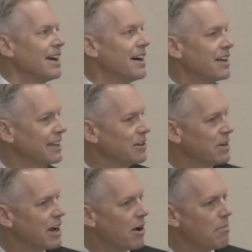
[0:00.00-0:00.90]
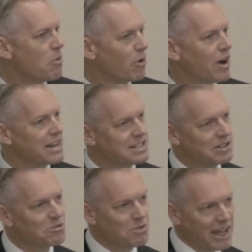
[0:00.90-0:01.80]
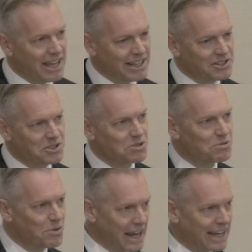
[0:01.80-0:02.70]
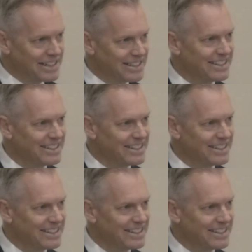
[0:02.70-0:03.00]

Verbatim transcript: Uh, you know, and a, a, more ideal way is to wait